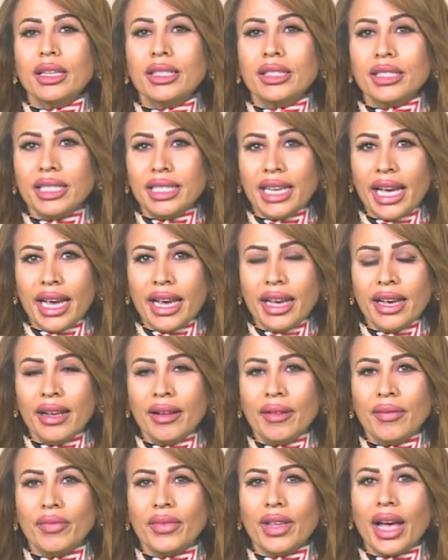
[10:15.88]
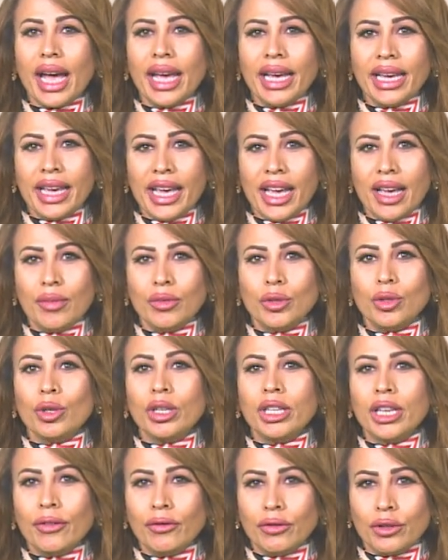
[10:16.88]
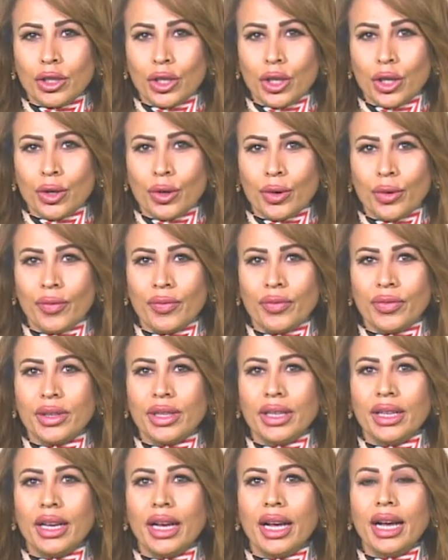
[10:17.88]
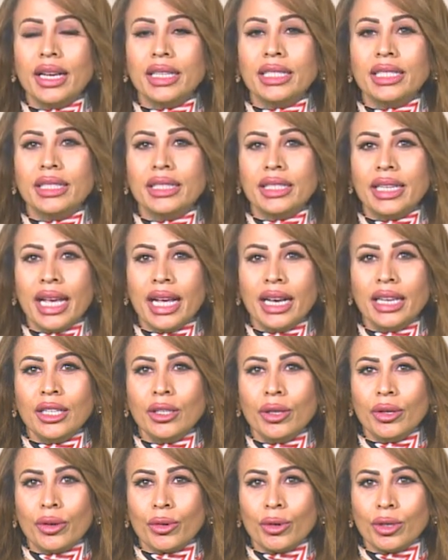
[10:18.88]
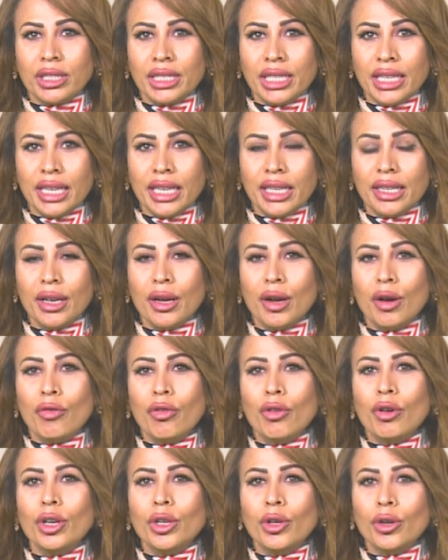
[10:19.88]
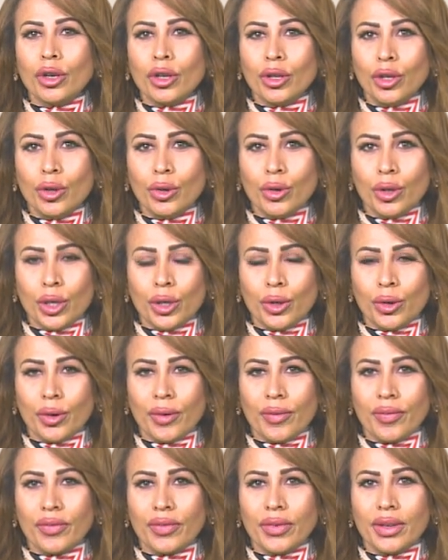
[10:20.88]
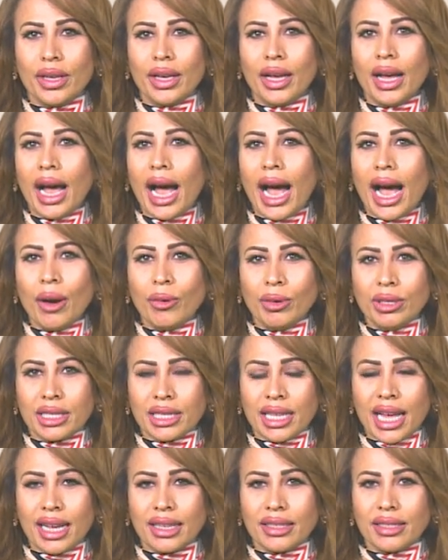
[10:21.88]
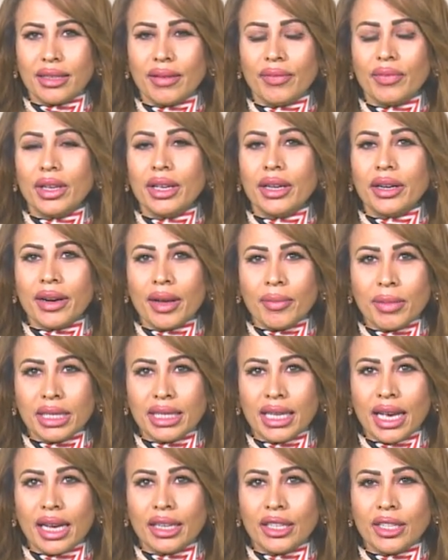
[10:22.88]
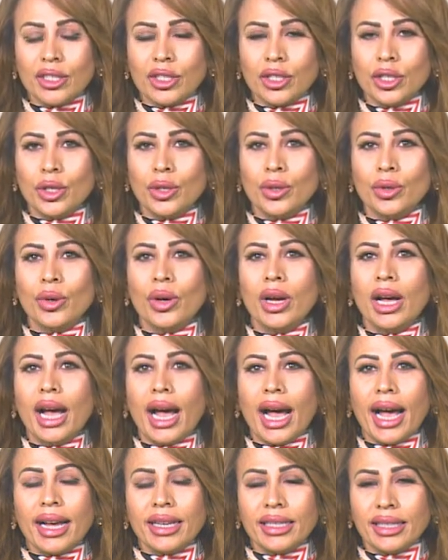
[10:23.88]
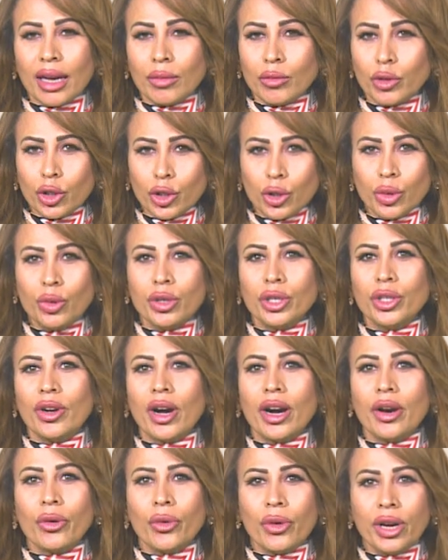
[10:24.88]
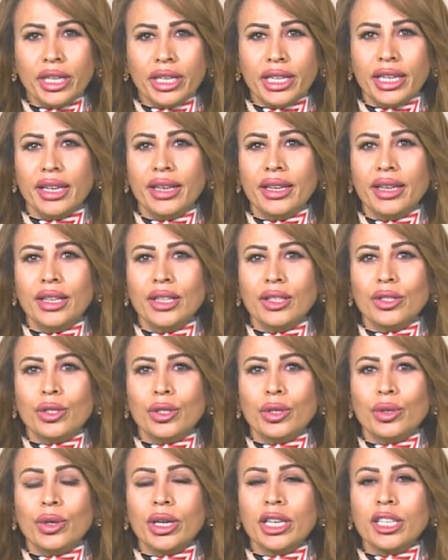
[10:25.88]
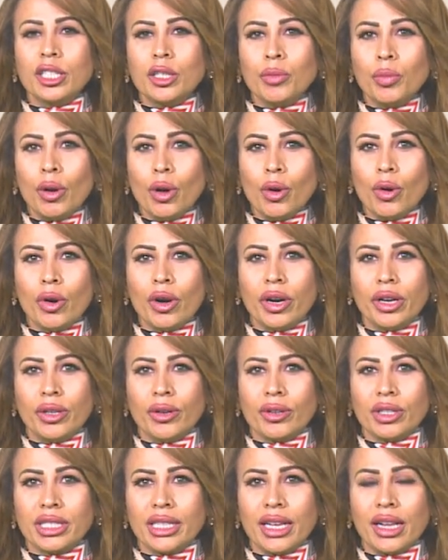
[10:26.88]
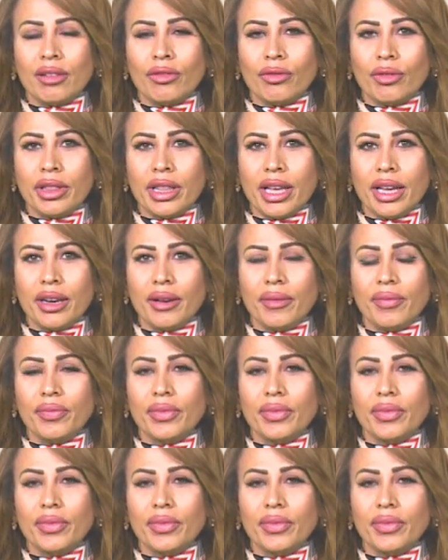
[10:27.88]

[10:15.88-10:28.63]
Today, I came to gift you a daily routine for your new you. How is that? Ramadan is new, and I'm sure you are ready to explore yourself within.